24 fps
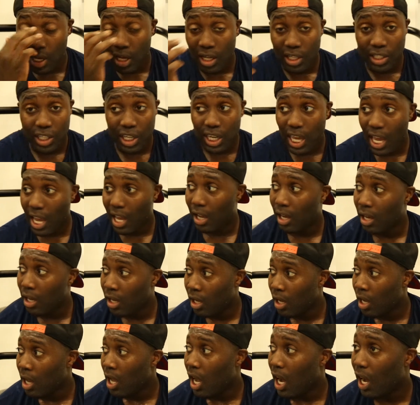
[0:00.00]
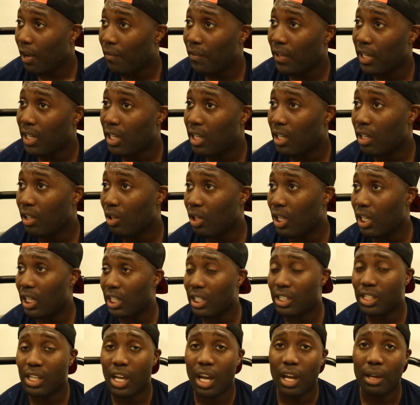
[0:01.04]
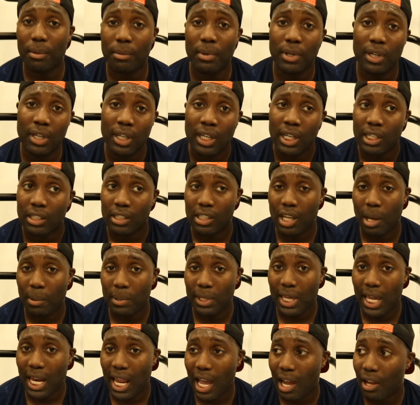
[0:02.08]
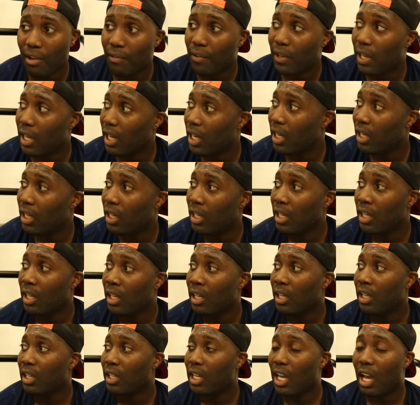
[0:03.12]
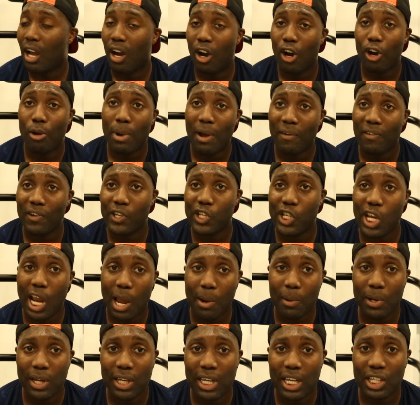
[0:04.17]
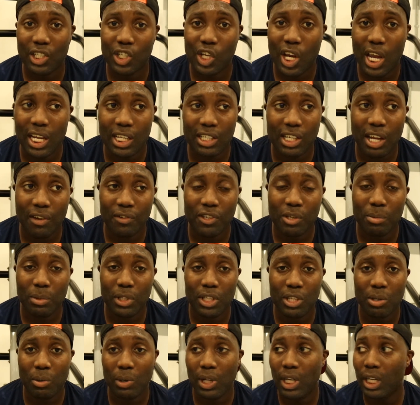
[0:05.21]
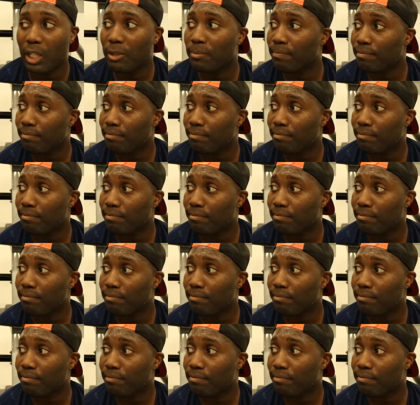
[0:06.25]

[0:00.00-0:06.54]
So yeah, I think looking at the time, it's time to get out of here, get home, have a shower, get changed, have something to eat.